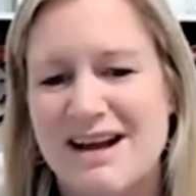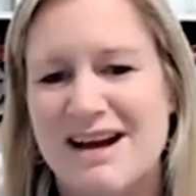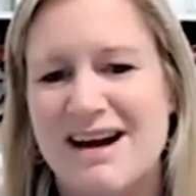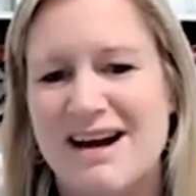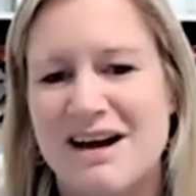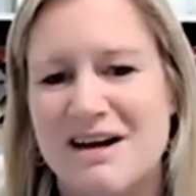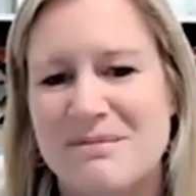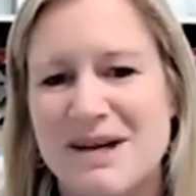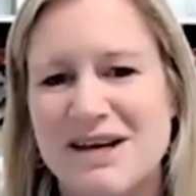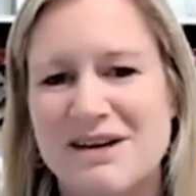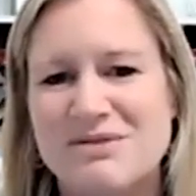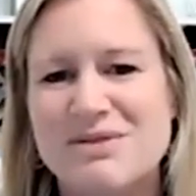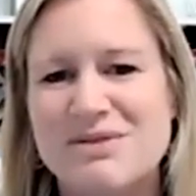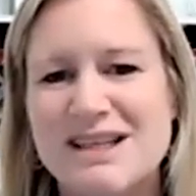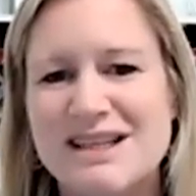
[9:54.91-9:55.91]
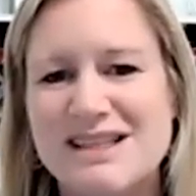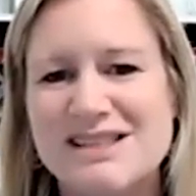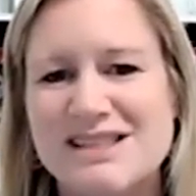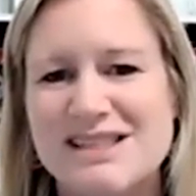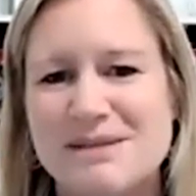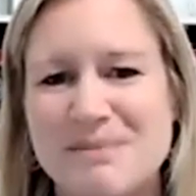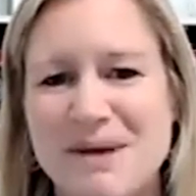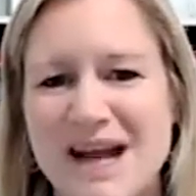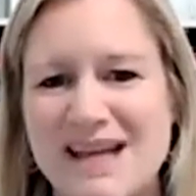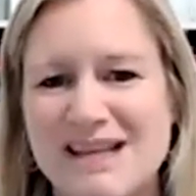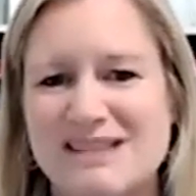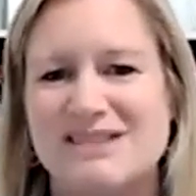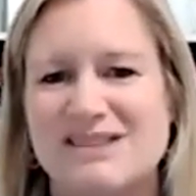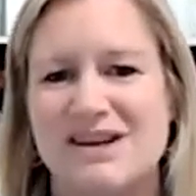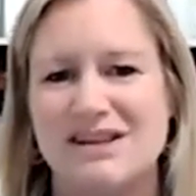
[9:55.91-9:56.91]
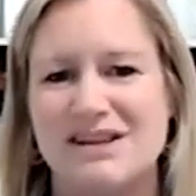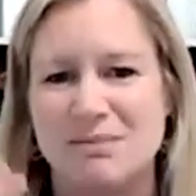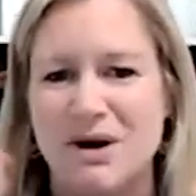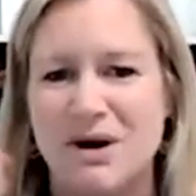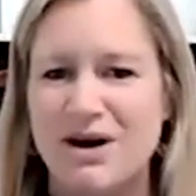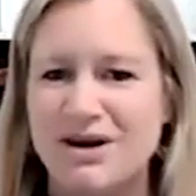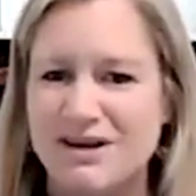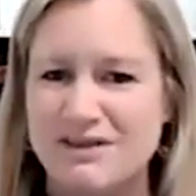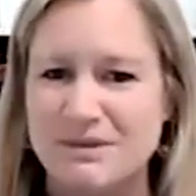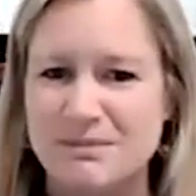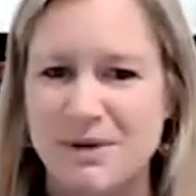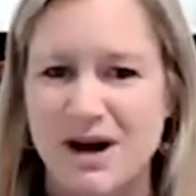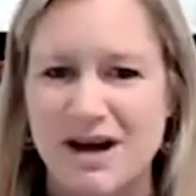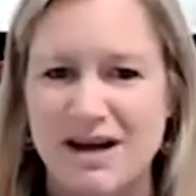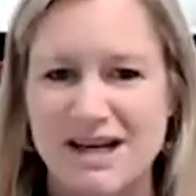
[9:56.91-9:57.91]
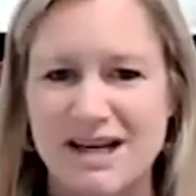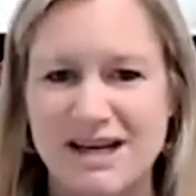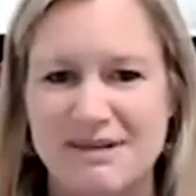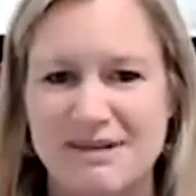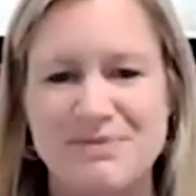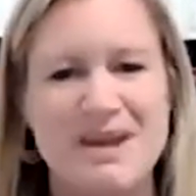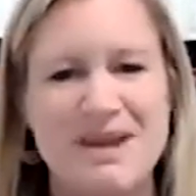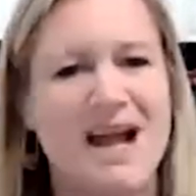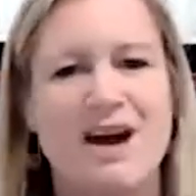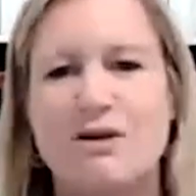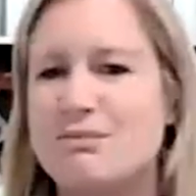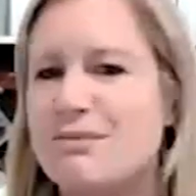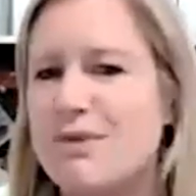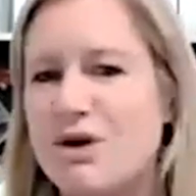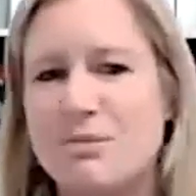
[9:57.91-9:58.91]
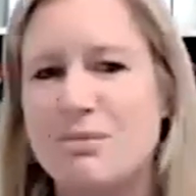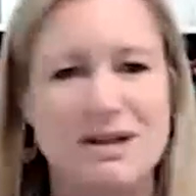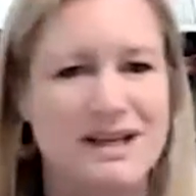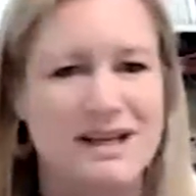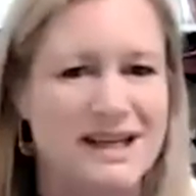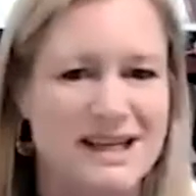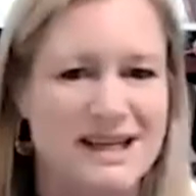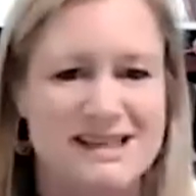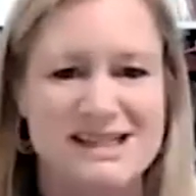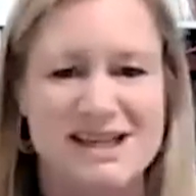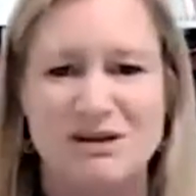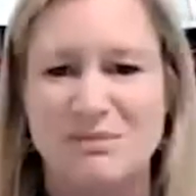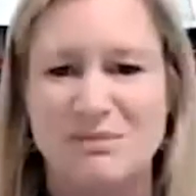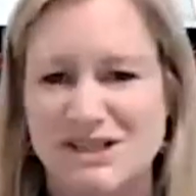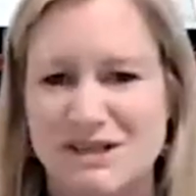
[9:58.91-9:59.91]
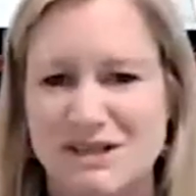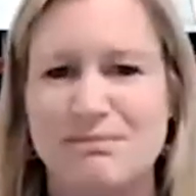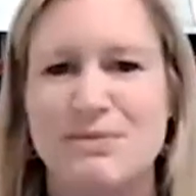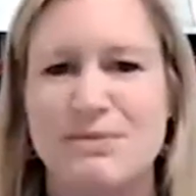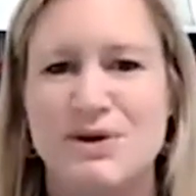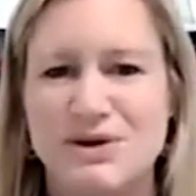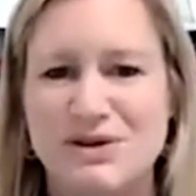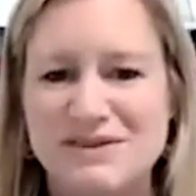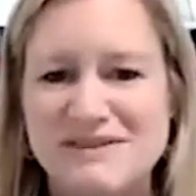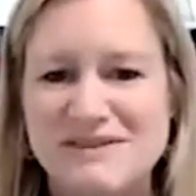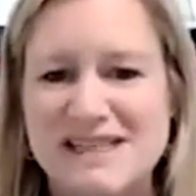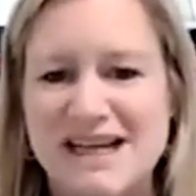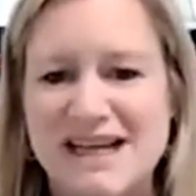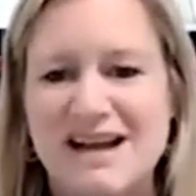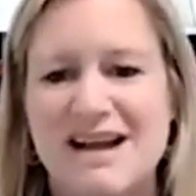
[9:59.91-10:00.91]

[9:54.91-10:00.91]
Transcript: And it really just depends on the part of the body, how mobile it is, how much it moves,